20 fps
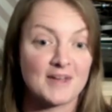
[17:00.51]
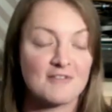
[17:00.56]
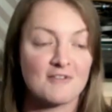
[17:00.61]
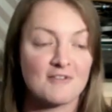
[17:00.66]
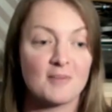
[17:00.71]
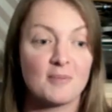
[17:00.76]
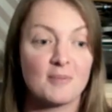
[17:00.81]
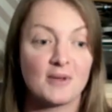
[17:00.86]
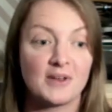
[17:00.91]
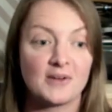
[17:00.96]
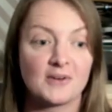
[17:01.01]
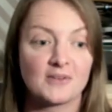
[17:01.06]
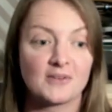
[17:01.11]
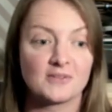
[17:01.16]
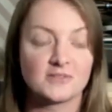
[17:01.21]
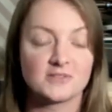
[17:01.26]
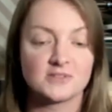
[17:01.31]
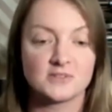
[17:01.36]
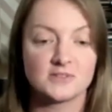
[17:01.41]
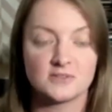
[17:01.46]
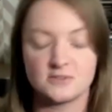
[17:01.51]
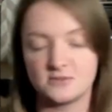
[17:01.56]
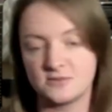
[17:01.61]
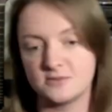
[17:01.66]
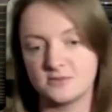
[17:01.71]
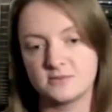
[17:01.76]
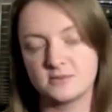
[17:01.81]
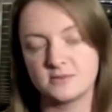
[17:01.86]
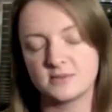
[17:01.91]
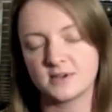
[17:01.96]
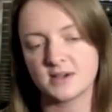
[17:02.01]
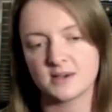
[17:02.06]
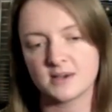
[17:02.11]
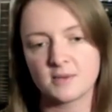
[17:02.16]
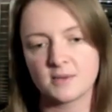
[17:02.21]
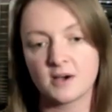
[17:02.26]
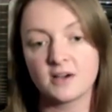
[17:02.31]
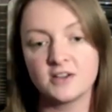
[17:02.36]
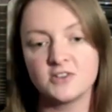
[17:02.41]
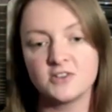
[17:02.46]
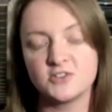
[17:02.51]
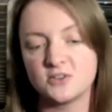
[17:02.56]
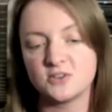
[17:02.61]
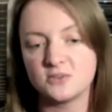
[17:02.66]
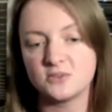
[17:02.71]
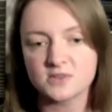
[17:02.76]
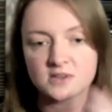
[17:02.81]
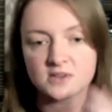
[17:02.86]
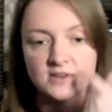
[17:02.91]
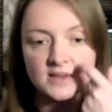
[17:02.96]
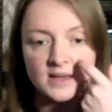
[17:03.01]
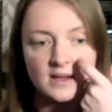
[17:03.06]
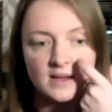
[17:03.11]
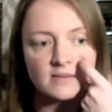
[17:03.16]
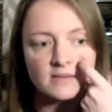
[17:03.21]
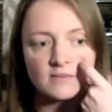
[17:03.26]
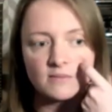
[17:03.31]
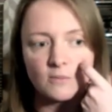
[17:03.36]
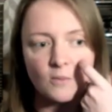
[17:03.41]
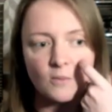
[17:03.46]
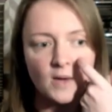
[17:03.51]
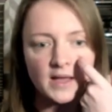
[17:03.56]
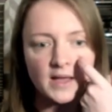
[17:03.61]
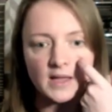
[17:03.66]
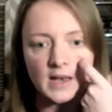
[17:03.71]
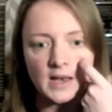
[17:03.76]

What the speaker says: If I put it onto iTunes, I get way